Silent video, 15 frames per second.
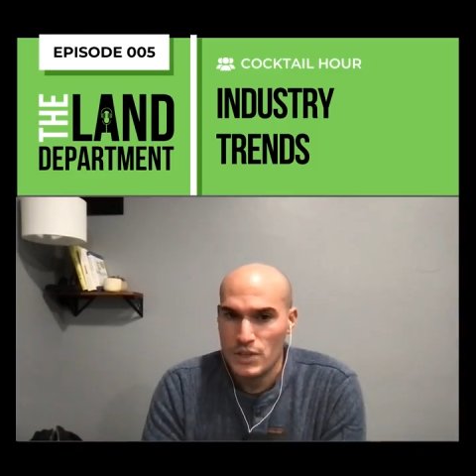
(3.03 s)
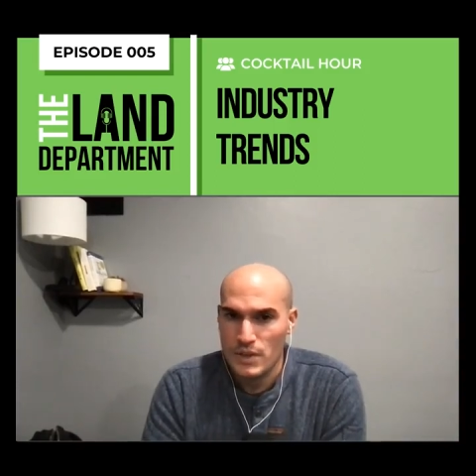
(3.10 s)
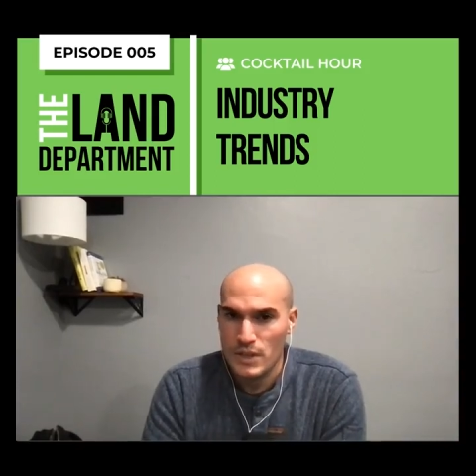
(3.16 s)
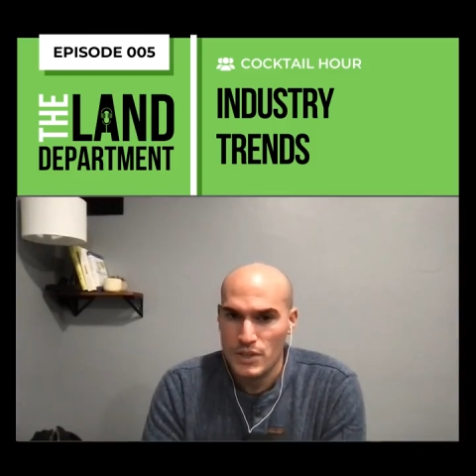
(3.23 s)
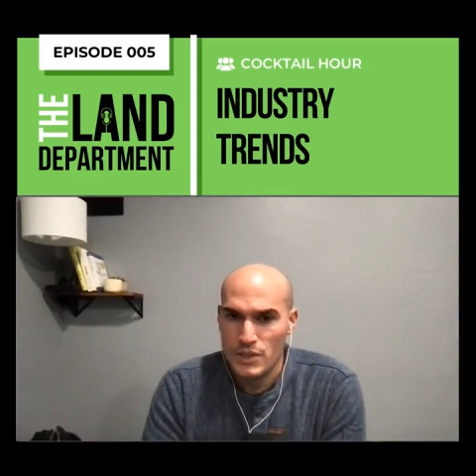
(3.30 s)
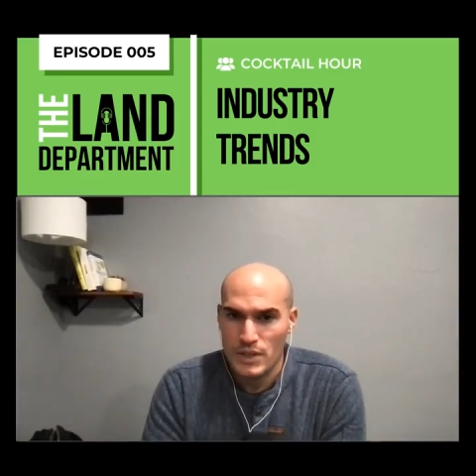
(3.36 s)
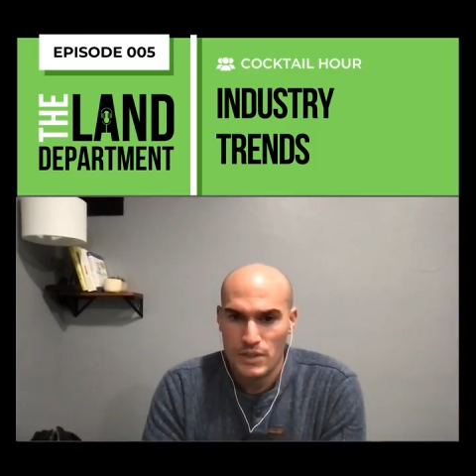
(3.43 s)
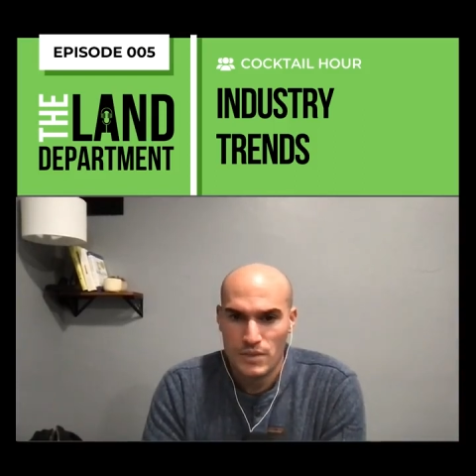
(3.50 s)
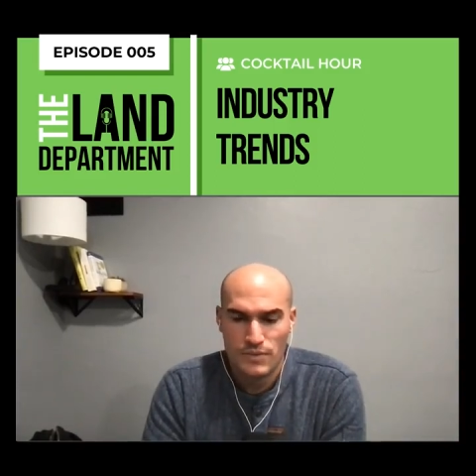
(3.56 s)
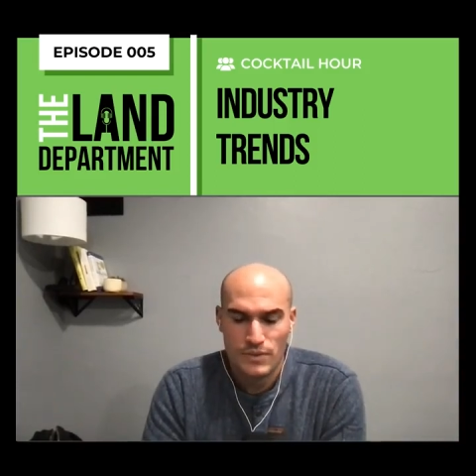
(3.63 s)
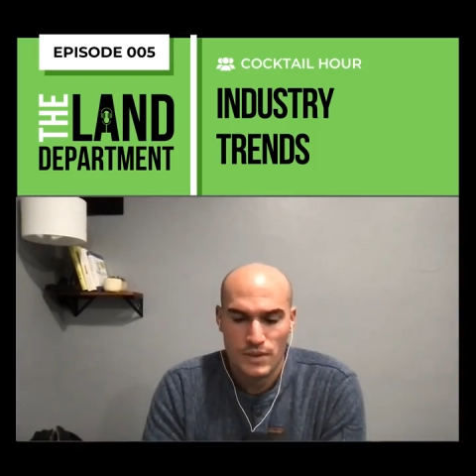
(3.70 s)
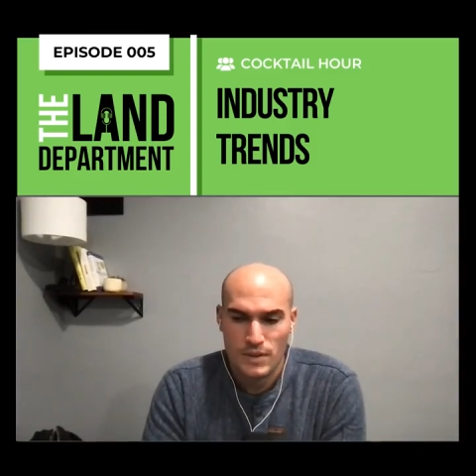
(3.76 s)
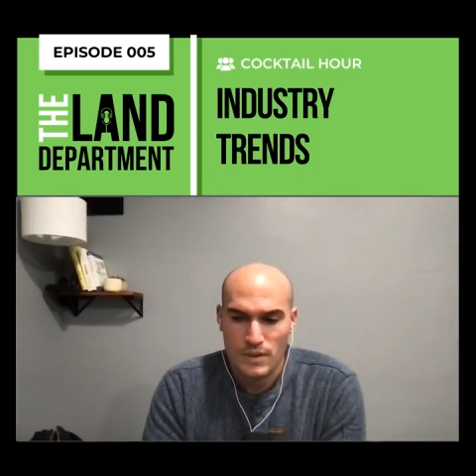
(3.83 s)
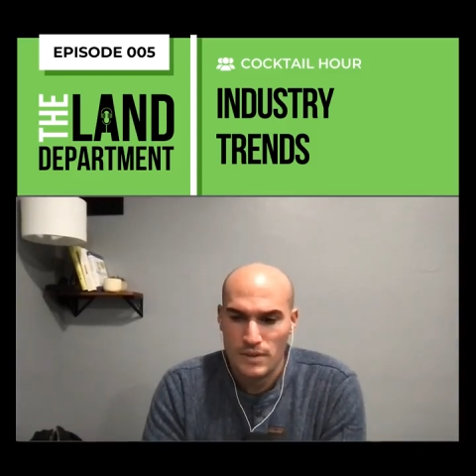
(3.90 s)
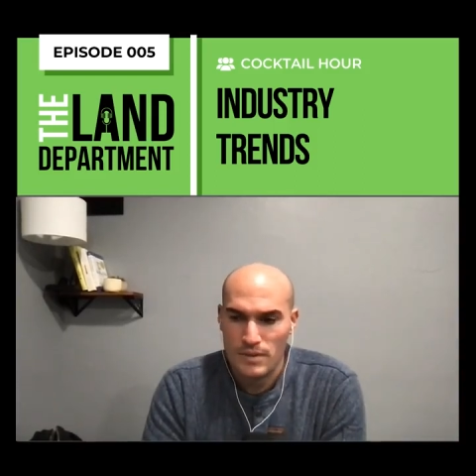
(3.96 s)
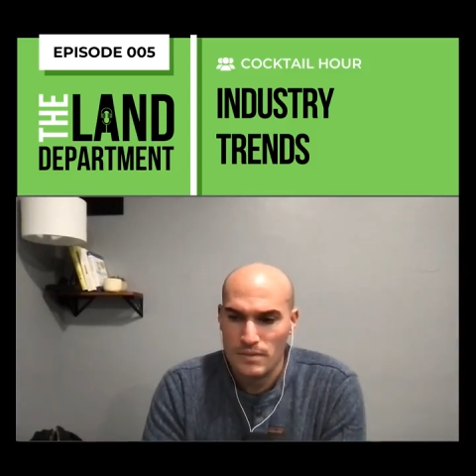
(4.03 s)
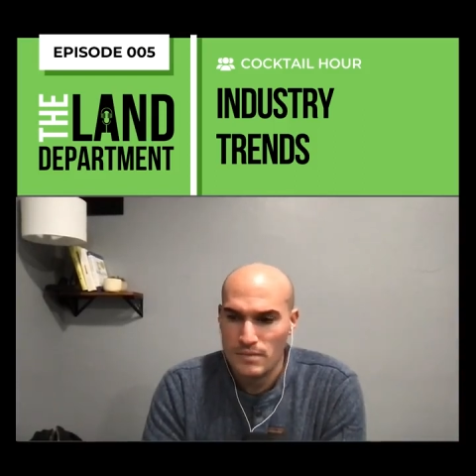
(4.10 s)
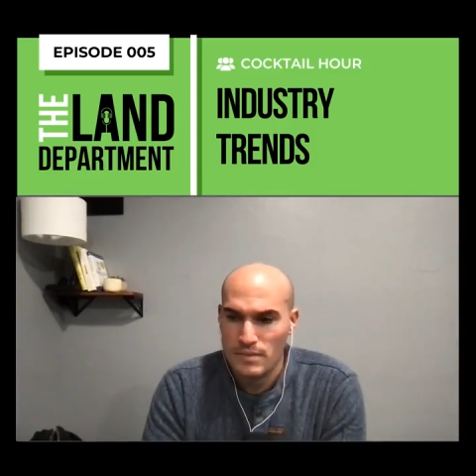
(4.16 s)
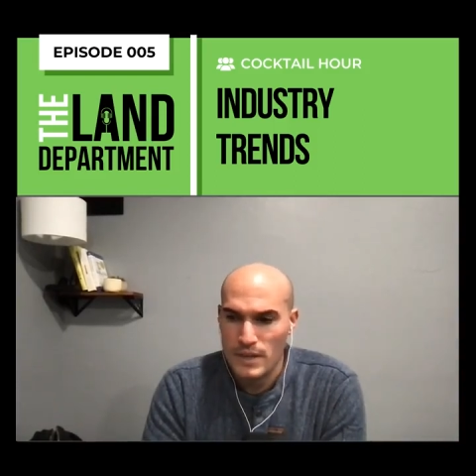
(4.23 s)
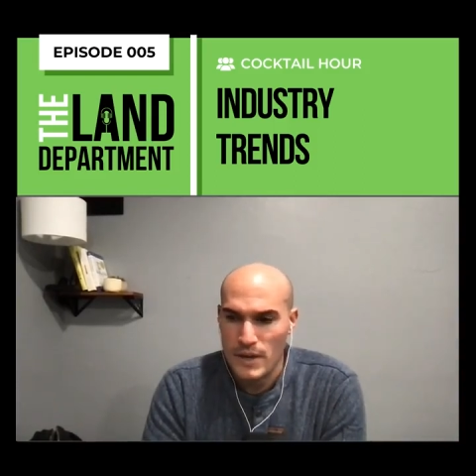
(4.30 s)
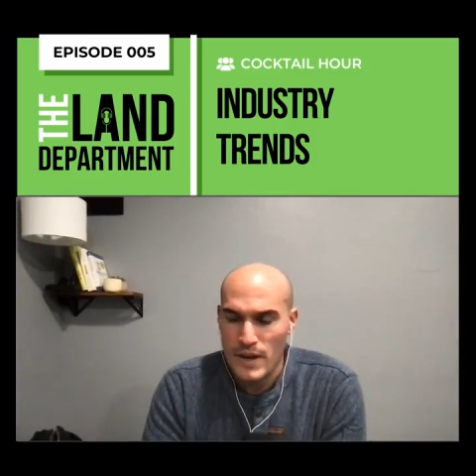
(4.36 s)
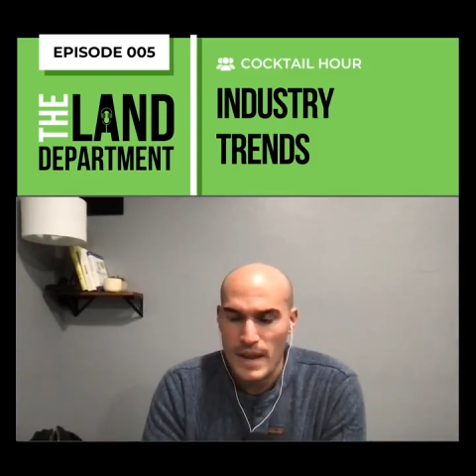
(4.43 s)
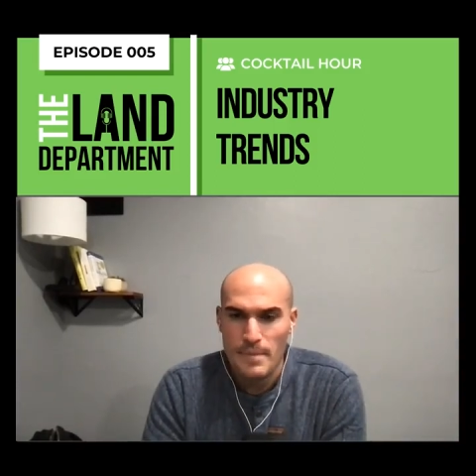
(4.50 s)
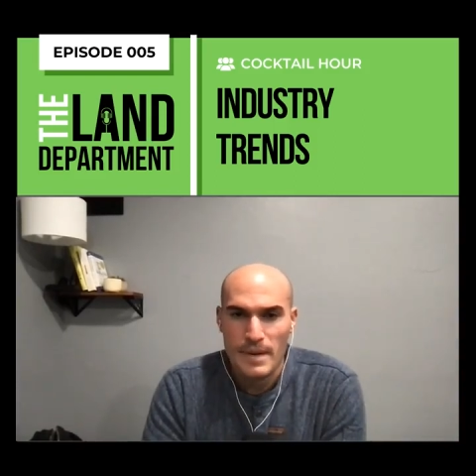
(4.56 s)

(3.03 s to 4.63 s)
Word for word: Just for you know, M and A